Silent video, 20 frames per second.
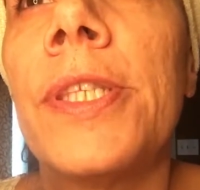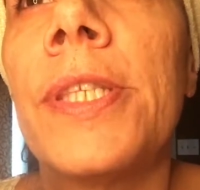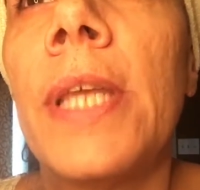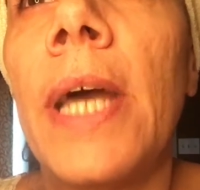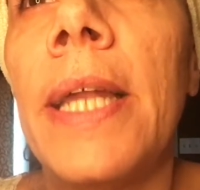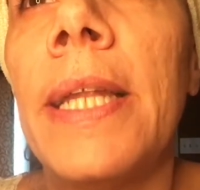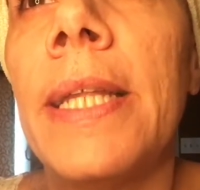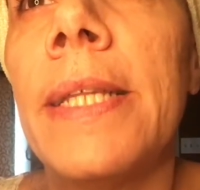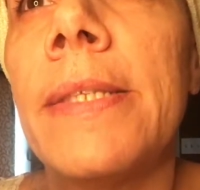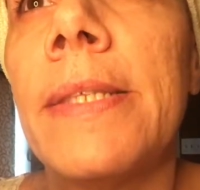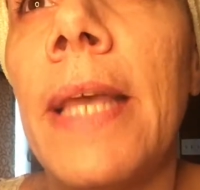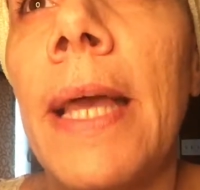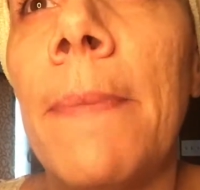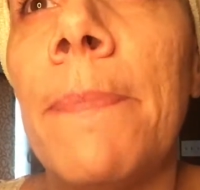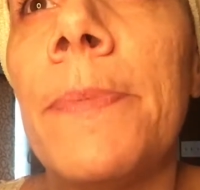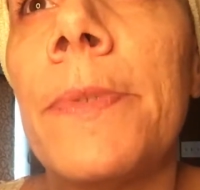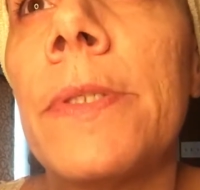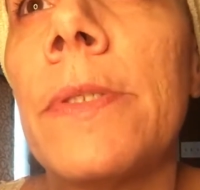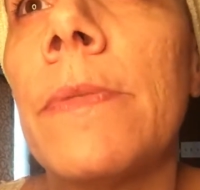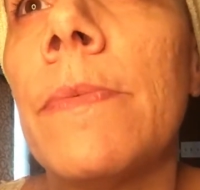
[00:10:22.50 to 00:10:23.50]
on the
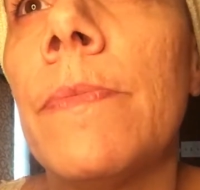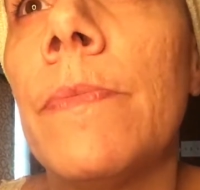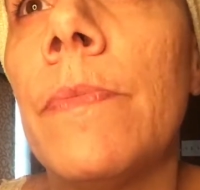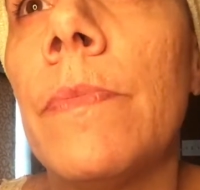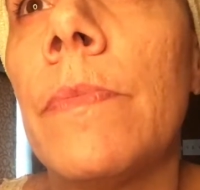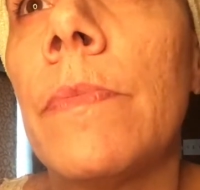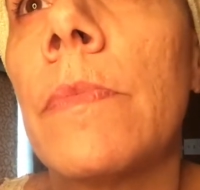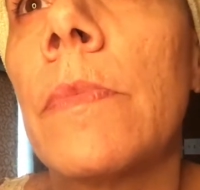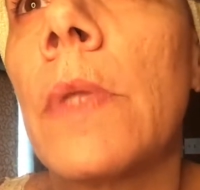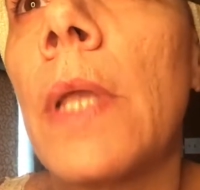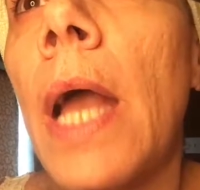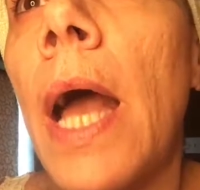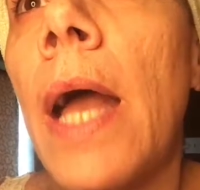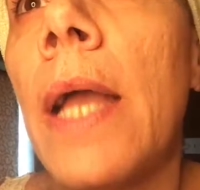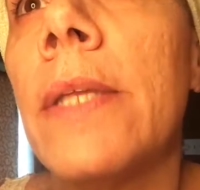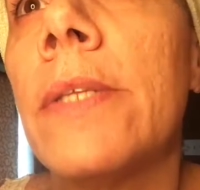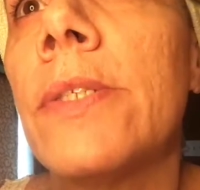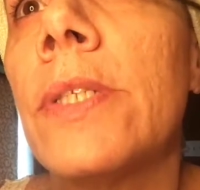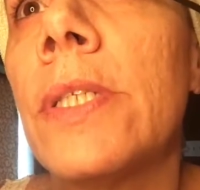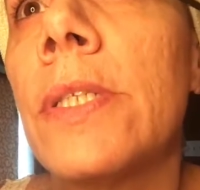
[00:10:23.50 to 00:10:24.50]
tips,
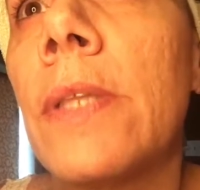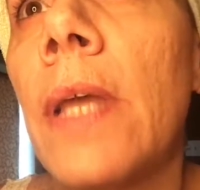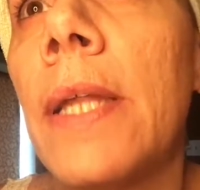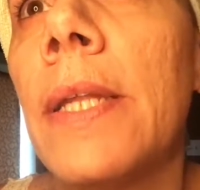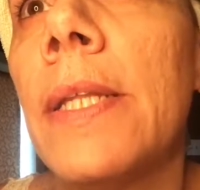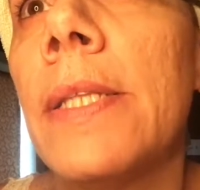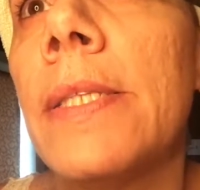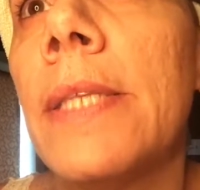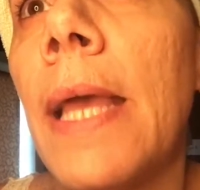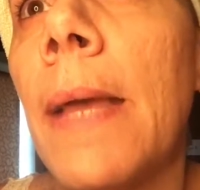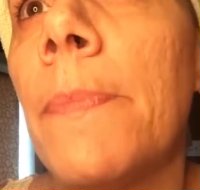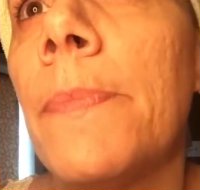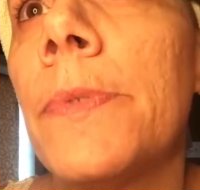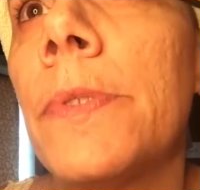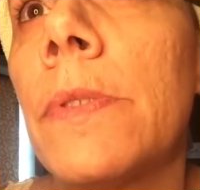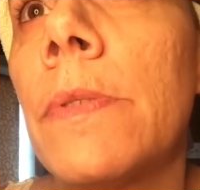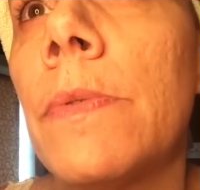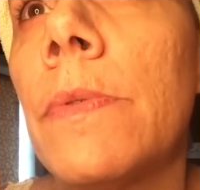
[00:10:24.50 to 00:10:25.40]
guys, just on the tips.